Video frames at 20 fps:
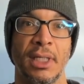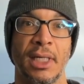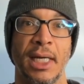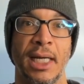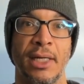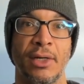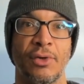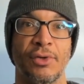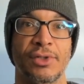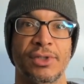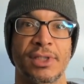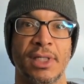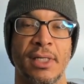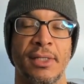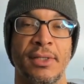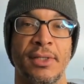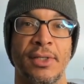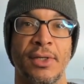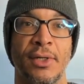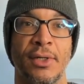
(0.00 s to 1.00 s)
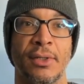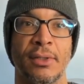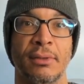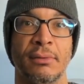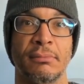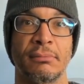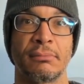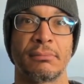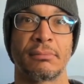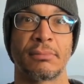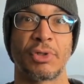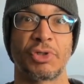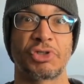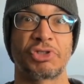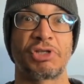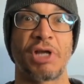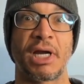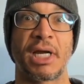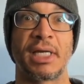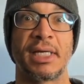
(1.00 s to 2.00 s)
and all of a sudden they're
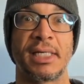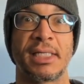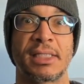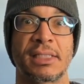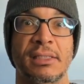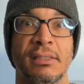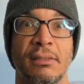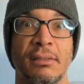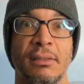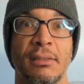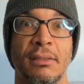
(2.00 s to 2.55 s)
stuck in this